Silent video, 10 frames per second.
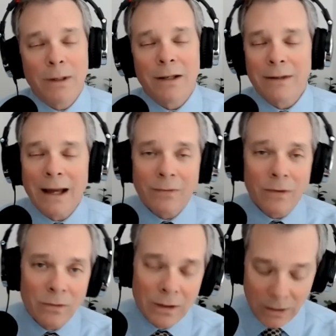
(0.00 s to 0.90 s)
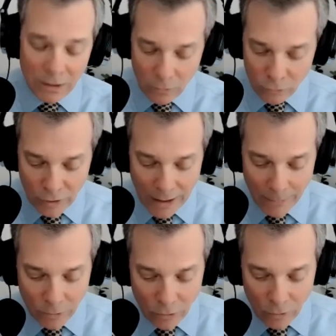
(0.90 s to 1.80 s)
And it's not the CEO's
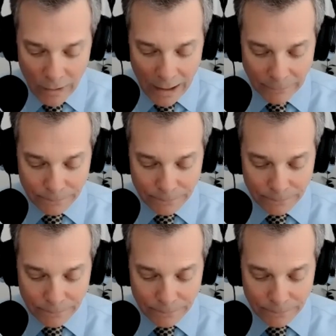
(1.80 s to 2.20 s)
job to do that.